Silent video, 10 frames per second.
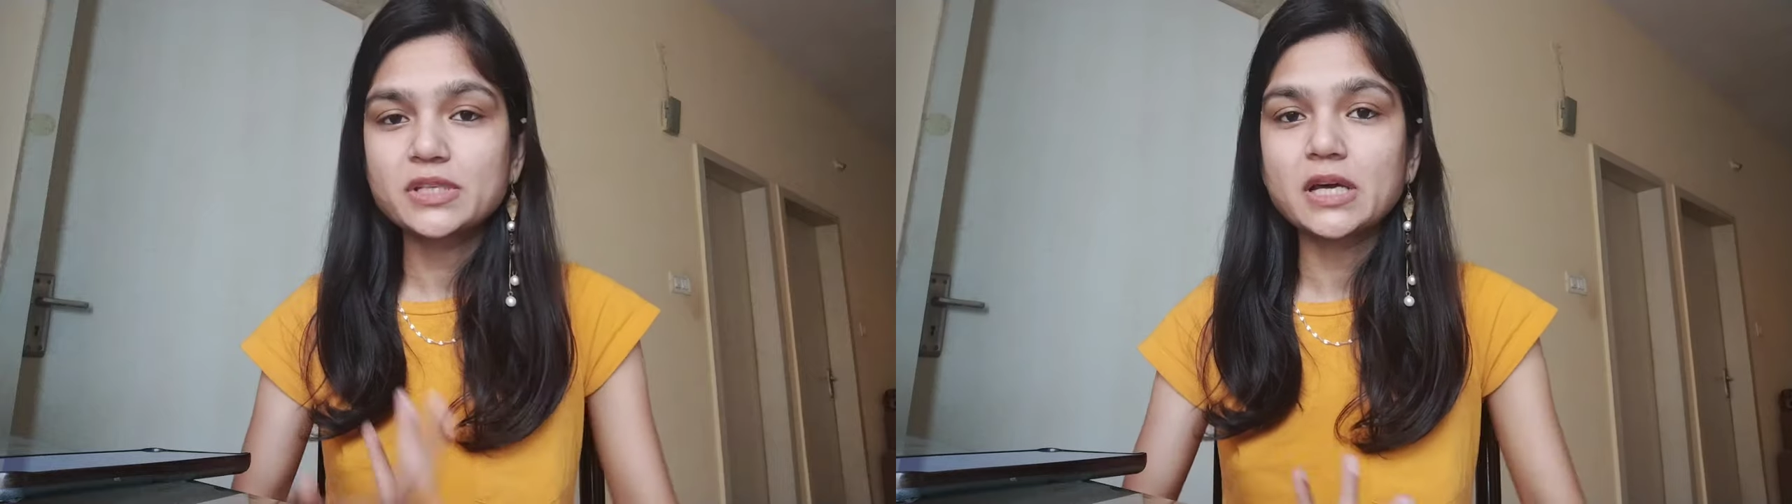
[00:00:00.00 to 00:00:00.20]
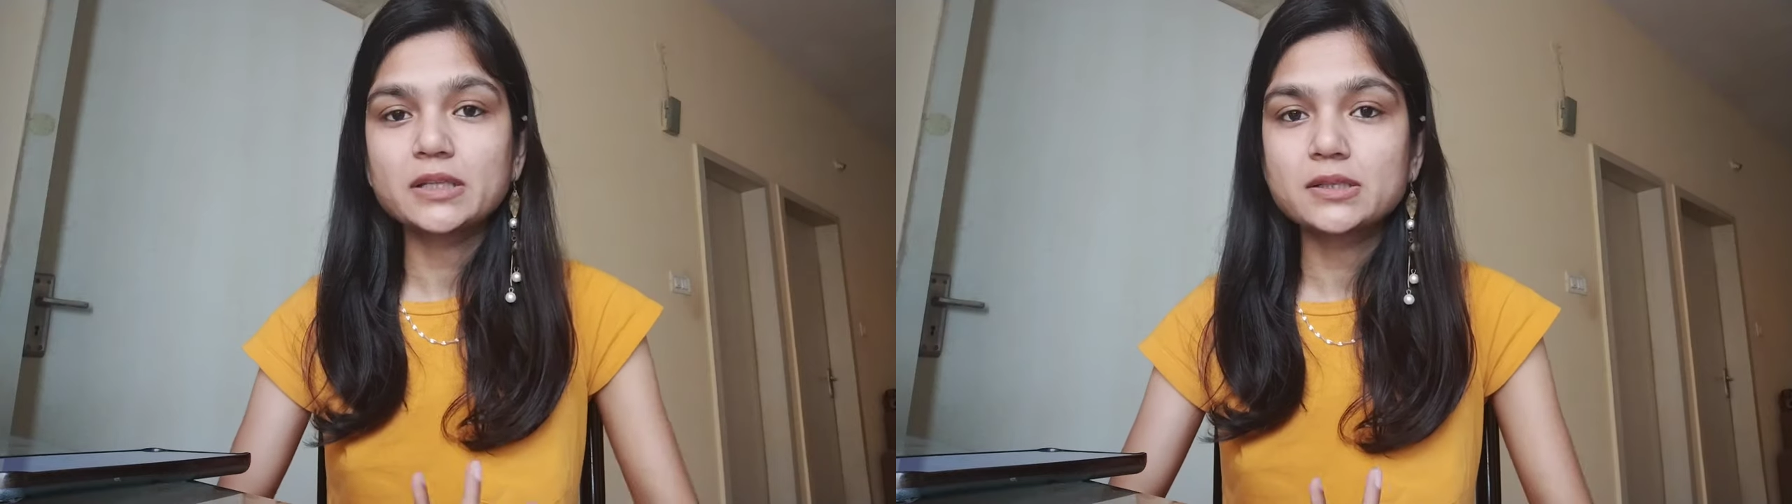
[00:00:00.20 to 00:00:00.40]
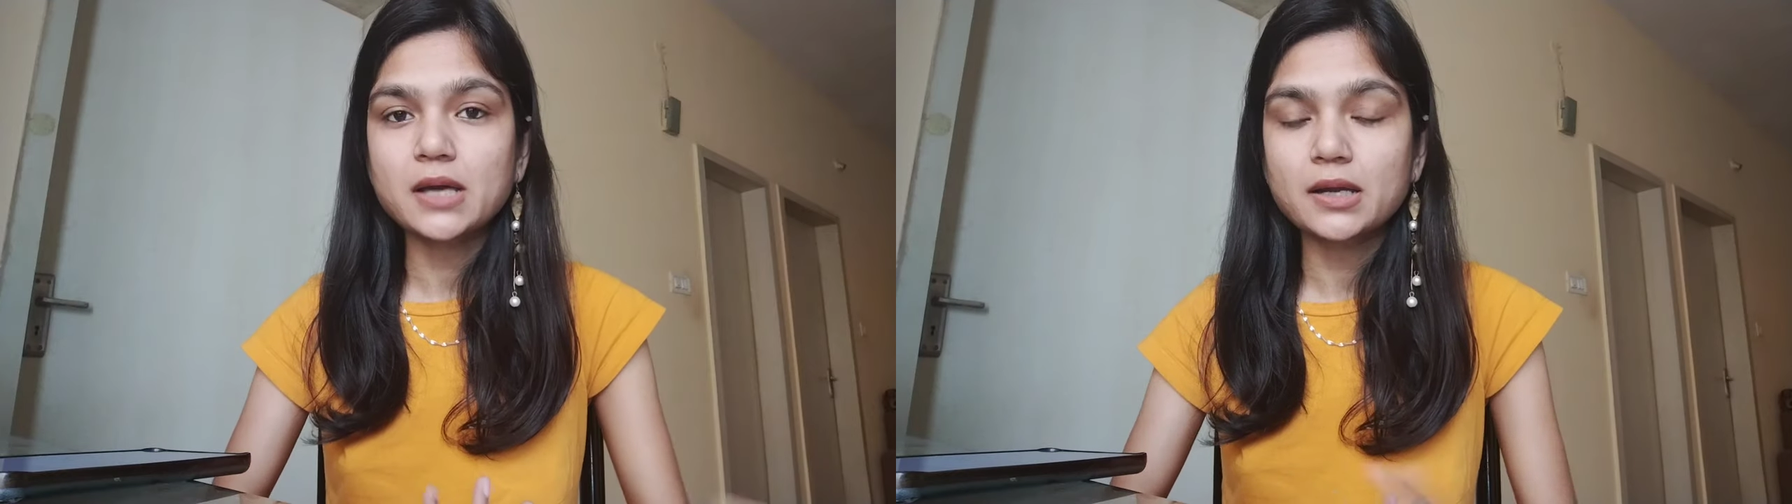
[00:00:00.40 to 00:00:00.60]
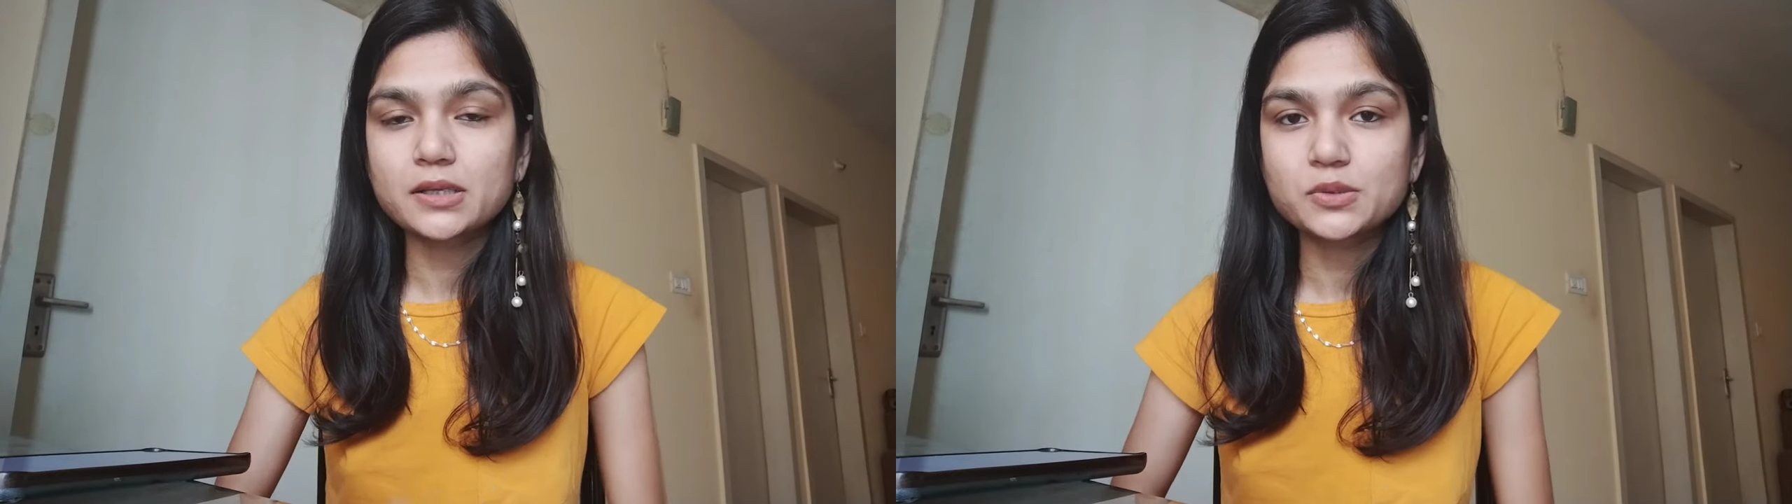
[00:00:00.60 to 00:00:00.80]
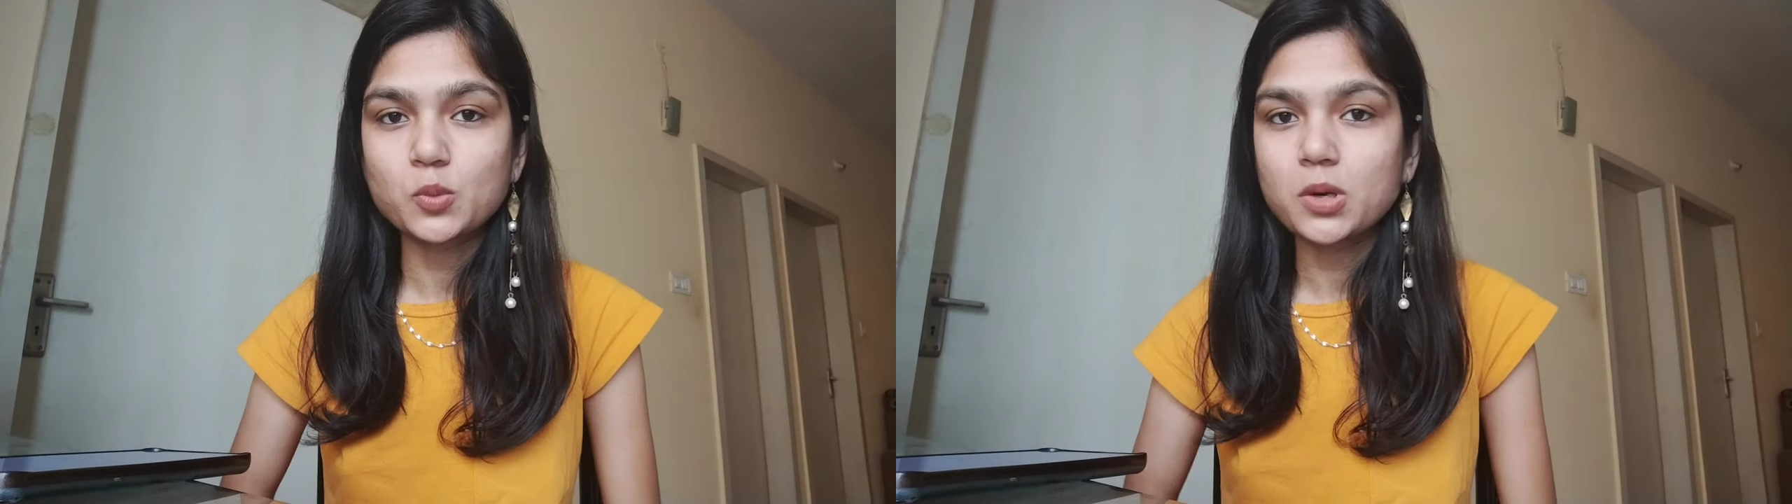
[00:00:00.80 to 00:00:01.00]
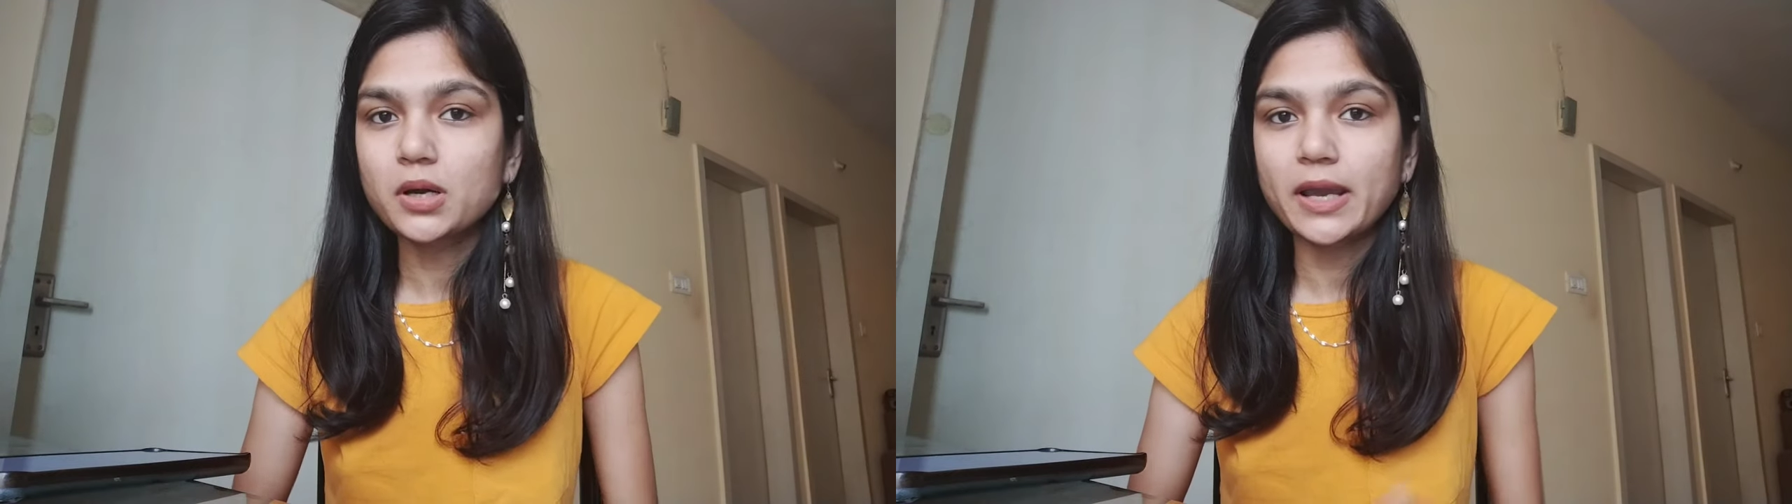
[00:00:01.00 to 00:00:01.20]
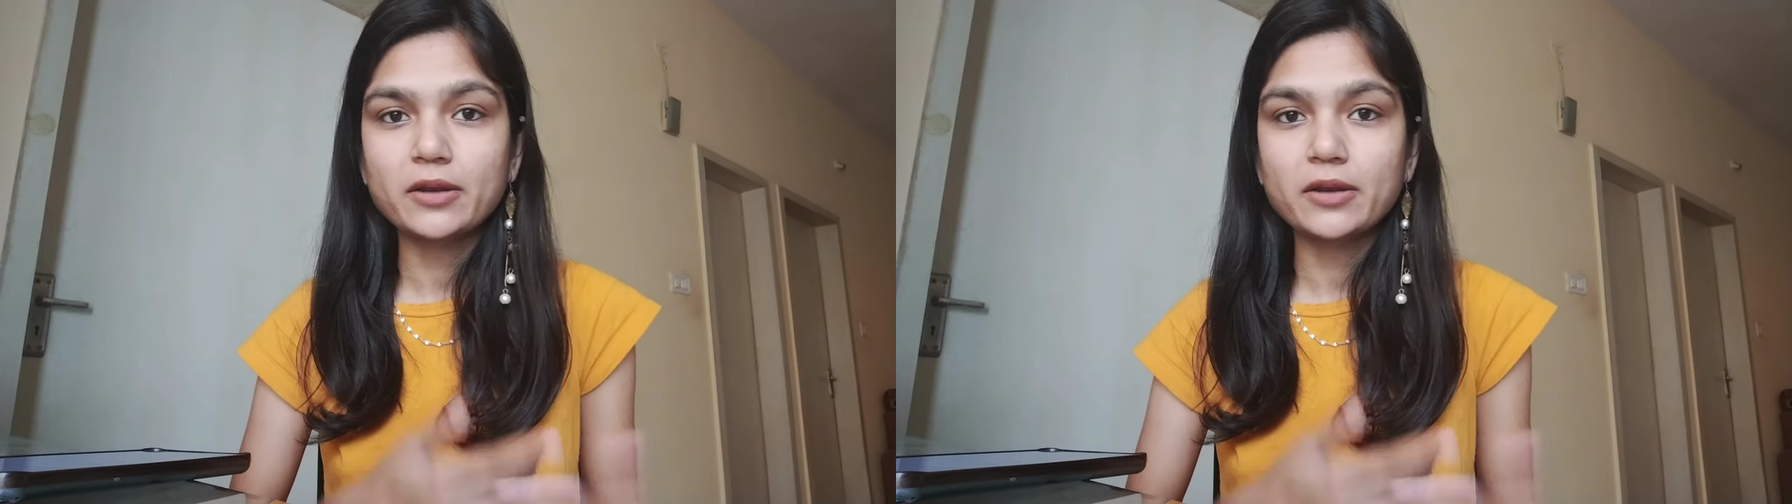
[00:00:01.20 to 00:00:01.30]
see others' artists' work